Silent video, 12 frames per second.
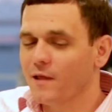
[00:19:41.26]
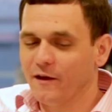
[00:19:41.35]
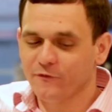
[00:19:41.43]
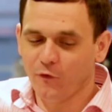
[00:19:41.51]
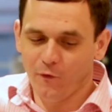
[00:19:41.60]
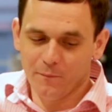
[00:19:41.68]

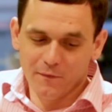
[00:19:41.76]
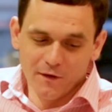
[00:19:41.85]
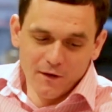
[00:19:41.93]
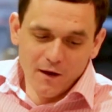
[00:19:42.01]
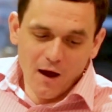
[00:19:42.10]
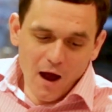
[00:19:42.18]
platform.
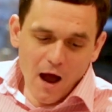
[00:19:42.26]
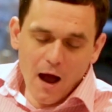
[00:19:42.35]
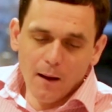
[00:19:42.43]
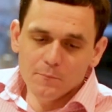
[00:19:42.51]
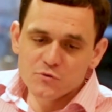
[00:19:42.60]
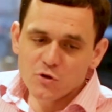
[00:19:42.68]

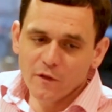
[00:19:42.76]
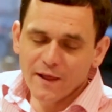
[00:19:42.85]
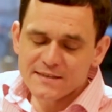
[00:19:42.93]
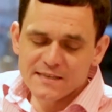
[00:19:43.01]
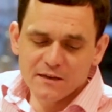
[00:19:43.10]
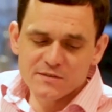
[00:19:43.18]
So
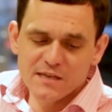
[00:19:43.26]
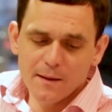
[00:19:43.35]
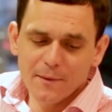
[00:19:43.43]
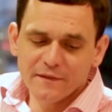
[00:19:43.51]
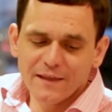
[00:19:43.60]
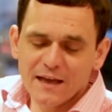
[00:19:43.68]
last thing I'll say
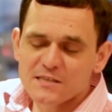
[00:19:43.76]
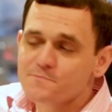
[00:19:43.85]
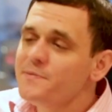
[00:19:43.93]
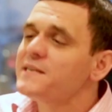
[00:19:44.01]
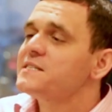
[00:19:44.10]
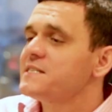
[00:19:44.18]
about that is
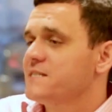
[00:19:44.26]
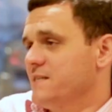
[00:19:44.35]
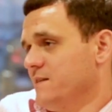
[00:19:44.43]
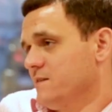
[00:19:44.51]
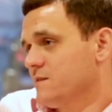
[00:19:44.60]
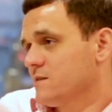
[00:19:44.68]

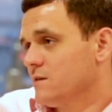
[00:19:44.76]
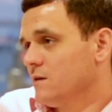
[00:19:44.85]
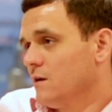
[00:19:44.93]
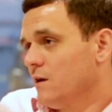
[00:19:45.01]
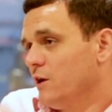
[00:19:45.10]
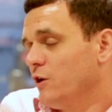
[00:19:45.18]
businesses.
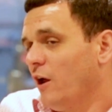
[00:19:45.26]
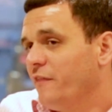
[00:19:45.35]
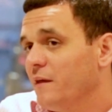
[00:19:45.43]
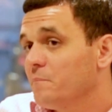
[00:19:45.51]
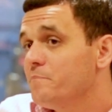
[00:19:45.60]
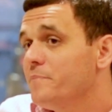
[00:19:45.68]
I
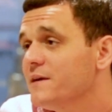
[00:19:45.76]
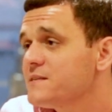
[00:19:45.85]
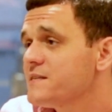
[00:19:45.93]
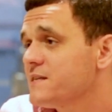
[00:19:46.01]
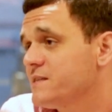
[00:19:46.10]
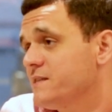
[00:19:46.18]
think
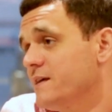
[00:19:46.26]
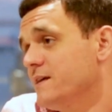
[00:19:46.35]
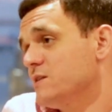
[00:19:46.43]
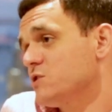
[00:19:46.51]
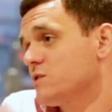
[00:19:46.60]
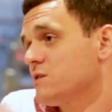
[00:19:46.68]

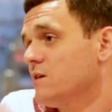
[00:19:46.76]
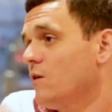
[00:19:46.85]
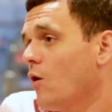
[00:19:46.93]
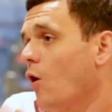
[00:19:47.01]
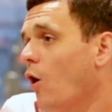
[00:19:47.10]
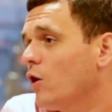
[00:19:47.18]
businesses
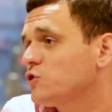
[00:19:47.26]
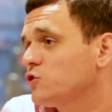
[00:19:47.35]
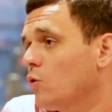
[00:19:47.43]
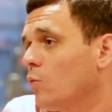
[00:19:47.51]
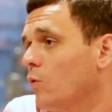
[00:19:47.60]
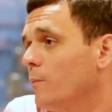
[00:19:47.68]

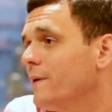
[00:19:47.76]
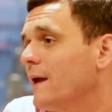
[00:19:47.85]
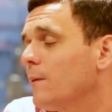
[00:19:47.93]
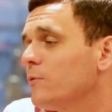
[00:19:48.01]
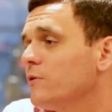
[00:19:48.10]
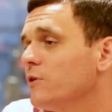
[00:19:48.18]
also will be
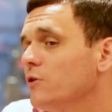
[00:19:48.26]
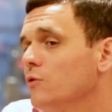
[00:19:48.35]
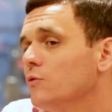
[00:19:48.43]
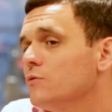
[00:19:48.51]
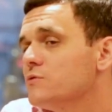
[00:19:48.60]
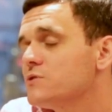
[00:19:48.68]
able to
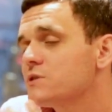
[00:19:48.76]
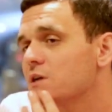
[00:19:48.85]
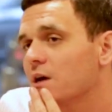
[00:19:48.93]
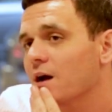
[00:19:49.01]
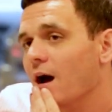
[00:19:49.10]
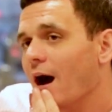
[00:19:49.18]
use
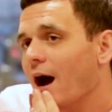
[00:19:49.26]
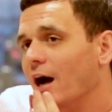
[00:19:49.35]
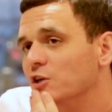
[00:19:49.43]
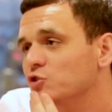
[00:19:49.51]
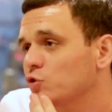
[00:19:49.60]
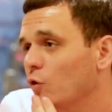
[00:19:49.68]

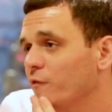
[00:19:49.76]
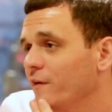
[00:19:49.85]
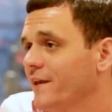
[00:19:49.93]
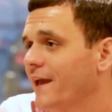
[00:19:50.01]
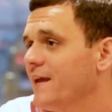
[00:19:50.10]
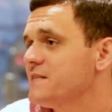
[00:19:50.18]

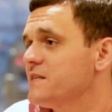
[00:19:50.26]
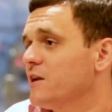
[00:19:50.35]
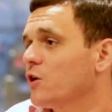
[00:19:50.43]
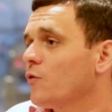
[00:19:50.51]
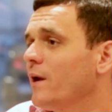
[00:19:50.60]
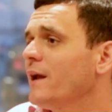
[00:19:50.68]
TropheCase in
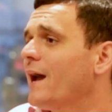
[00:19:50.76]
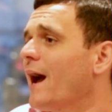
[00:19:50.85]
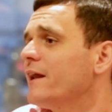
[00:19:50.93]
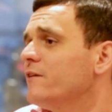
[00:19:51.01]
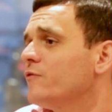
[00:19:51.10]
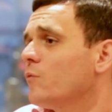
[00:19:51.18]
a great
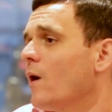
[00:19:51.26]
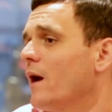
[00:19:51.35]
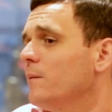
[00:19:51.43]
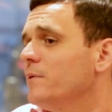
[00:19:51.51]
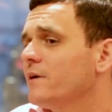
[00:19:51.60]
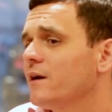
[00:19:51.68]
kind of
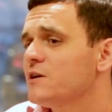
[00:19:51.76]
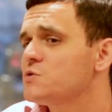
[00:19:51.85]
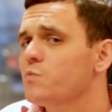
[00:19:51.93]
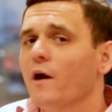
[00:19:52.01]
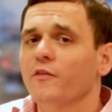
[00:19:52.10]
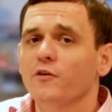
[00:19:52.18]
way,
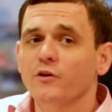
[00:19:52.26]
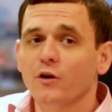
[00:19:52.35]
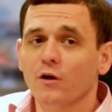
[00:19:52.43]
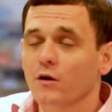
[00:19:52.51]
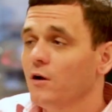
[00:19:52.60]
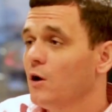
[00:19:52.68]
because whether
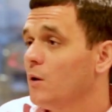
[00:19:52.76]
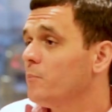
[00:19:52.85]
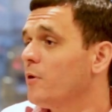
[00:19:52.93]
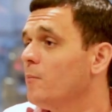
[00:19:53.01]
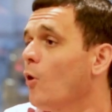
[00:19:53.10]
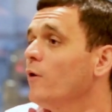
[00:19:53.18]
you're
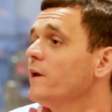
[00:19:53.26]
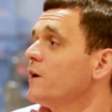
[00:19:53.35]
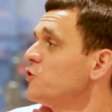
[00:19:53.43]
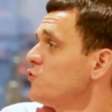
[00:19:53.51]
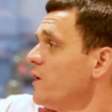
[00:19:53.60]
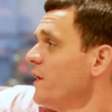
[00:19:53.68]
promoting
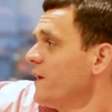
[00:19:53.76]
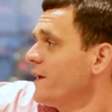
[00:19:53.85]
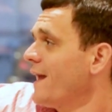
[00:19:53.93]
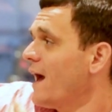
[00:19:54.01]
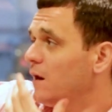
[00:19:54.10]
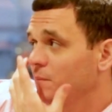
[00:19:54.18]
a trading
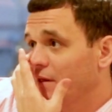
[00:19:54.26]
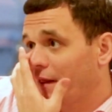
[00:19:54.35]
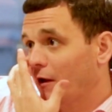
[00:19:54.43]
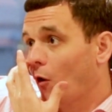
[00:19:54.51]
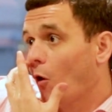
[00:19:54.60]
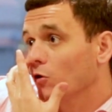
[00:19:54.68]
academy
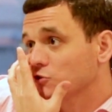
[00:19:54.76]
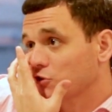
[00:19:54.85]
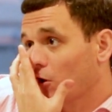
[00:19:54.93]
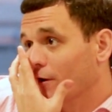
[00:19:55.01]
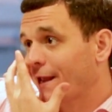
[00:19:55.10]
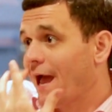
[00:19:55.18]
like
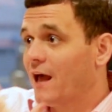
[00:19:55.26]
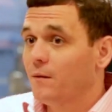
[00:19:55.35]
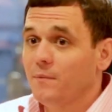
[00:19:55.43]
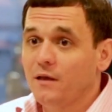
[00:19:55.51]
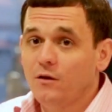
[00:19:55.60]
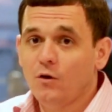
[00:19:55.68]
All-Star
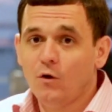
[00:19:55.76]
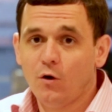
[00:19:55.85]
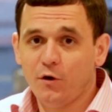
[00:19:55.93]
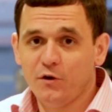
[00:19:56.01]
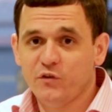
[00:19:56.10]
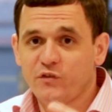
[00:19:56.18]
Academy,
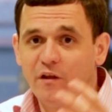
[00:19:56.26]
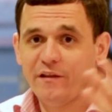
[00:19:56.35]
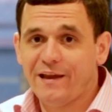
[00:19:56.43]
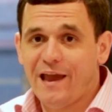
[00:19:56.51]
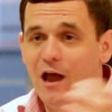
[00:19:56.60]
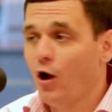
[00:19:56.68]
or you're
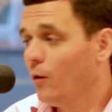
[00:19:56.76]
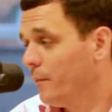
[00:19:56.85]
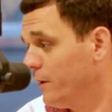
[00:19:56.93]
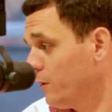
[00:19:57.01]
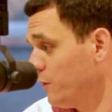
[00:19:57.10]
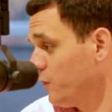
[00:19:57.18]
selling a
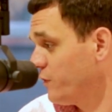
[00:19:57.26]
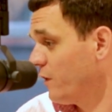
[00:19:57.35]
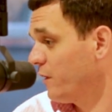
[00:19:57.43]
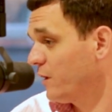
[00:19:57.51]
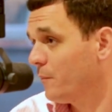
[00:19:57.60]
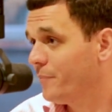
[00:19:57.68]
helmet, or you're
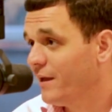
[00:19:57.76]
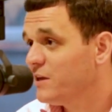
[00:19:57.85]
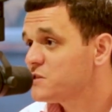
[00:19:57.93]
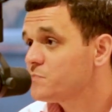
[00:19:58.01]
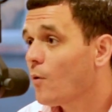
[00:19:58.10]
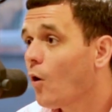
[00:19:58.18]
selling a
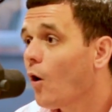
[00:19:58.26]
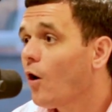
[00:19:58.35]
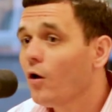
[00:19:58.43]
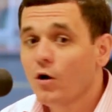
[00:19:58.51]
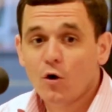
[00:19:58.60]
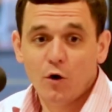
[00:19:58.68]

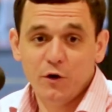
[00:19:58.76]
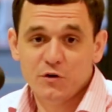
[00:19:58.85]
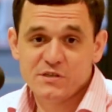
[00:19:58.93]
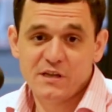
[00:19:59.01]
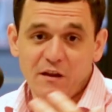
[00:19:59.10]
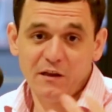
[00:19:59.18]
baseball, or you're
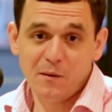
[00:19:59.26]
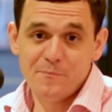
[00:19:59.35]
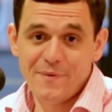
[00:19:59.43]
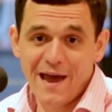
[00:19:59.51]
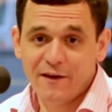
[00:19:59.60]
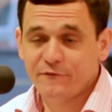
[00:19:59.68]
selling a
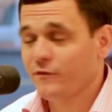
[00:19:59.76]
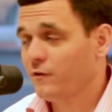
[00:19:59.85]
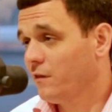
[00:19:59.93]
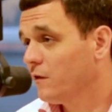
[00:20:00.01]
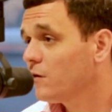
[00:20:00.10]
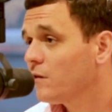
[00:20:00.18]
bat for
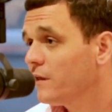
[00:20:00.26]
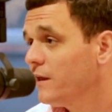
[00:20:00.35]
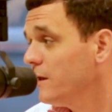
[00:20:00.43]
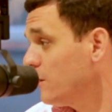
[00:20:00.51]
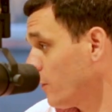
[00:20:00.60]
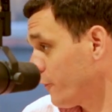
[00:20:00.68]
Little
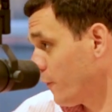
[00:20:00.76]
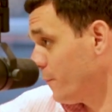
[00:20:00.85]
League or for